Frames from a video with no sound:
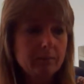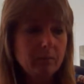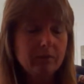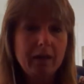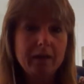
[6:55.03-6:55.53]

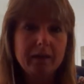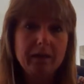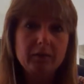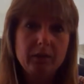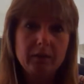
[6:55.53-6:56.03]
we've got to get
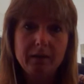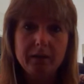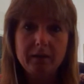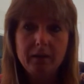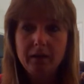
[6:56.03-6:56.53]
out there
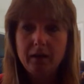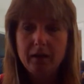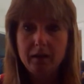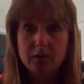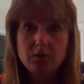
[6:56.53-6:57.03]
and
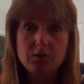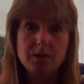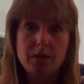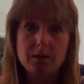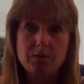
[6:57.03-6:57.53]

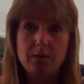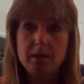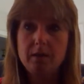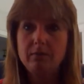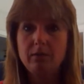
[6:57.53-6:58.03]
exercise, right?
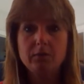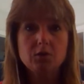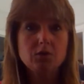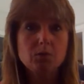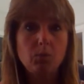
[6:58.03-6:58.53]
Even if it's
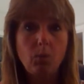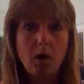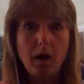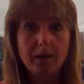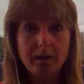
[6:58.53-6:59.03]
just
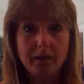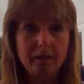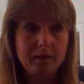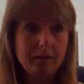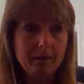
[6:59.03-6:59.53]

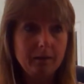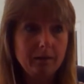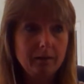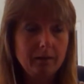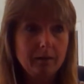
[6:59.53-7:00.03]
walking
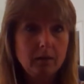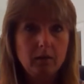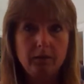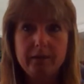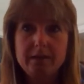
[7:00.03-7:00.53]

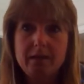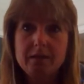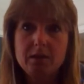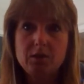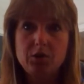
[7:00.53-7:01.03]
on the days that you